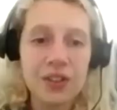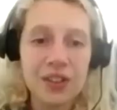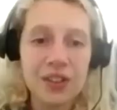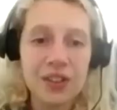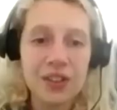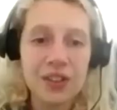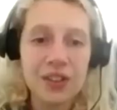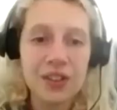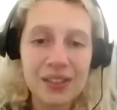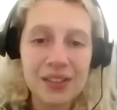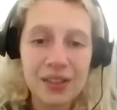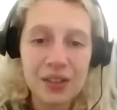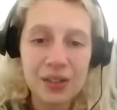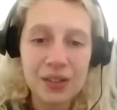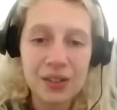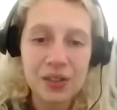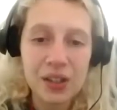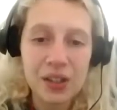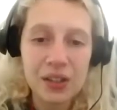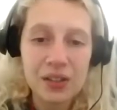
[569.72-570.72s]

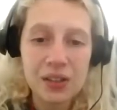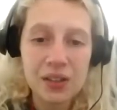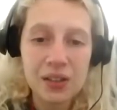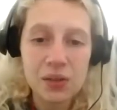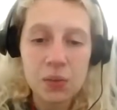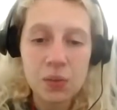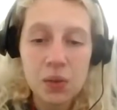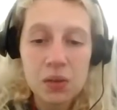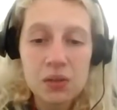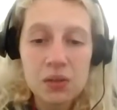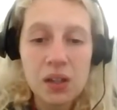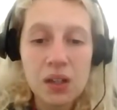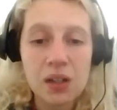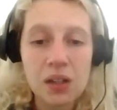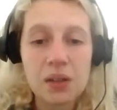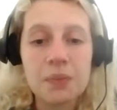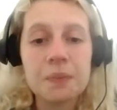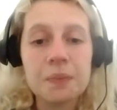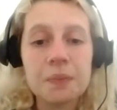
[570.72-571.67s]
Excellent, excellent. Well done.